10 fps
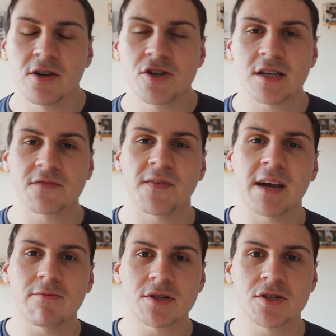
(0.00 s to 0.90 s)
She has a
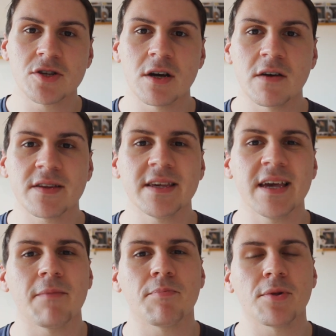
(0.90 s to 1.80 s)
very reserved
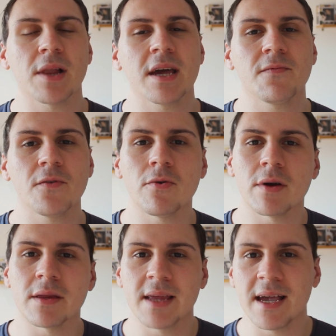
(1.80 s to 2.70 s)
yet playful
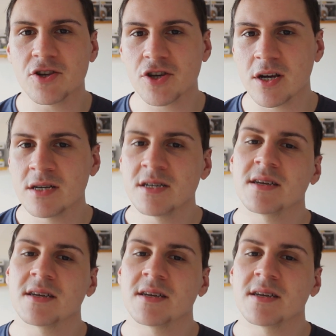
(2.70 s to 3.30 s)
nature